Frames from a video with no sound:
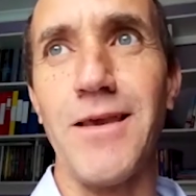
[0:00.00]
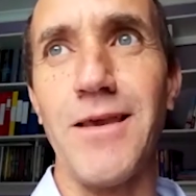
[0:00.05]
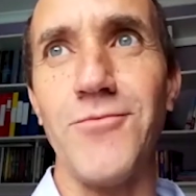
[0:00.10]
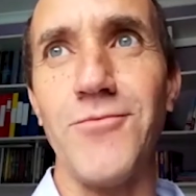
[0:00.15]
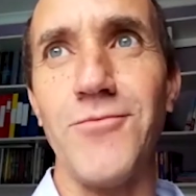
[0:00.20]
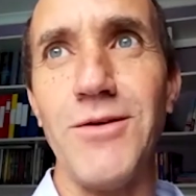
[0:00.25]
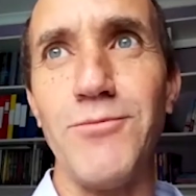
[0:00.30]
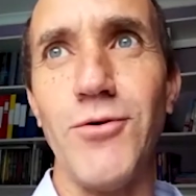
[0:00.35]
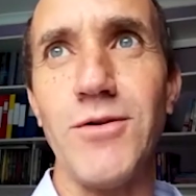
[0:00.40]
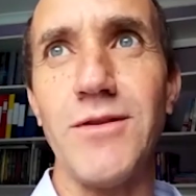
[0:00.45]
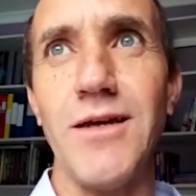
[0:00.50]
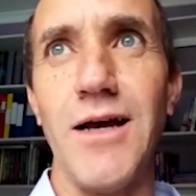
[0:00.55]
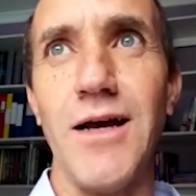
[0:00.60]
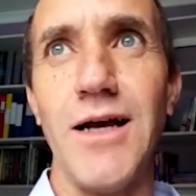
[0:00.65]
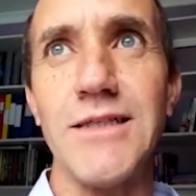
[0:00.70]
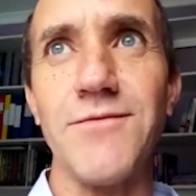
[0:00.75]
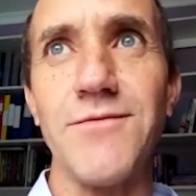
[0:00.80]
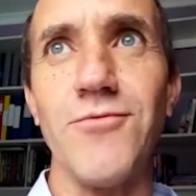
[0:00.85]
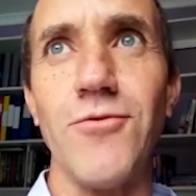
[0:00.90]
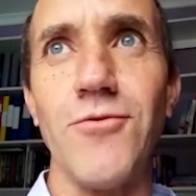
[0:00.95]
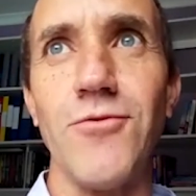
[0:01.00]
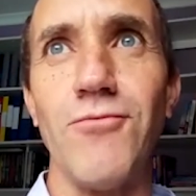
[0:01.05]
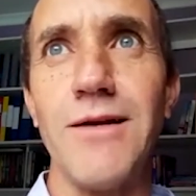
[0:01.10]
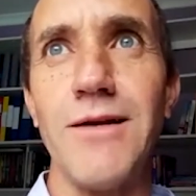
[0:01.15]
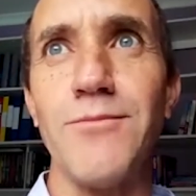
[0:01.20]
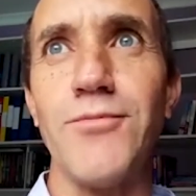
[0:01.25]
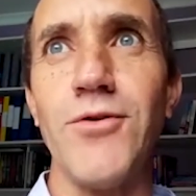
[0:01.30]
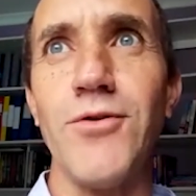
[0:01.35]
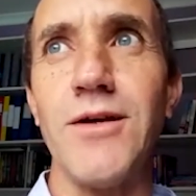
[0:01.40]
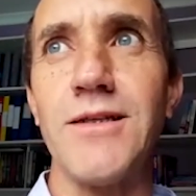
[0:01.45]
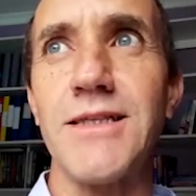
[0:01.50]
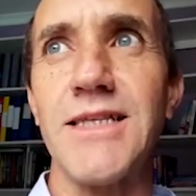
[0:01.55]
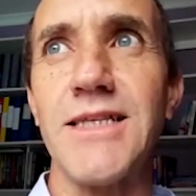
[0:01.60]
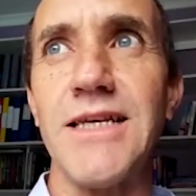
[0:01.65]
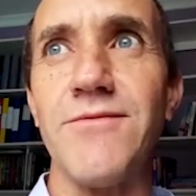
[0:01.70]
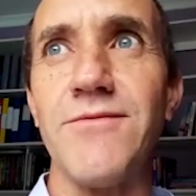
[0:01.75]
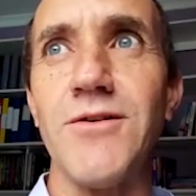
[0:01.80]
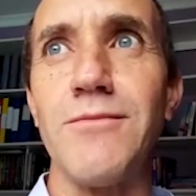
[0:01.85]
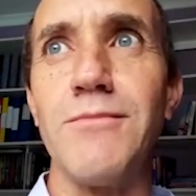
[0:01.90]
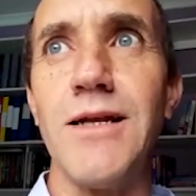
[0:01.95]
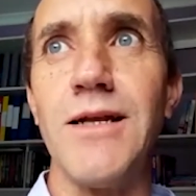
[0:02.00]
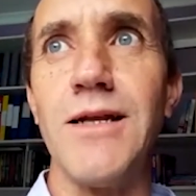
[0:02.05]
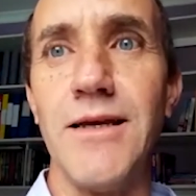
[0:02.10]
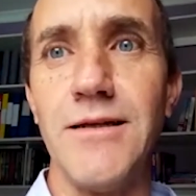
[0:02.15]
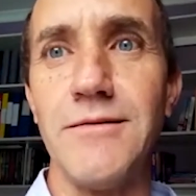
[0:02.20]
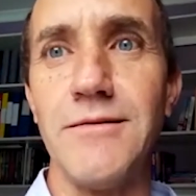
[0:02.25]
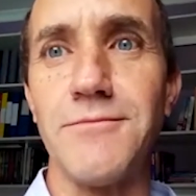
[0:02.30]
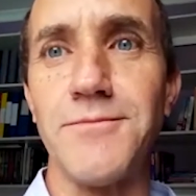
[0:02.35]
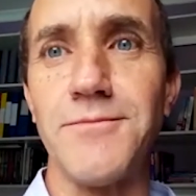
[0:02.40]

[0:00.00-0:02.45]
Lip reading: We bought the house for 1.7 million.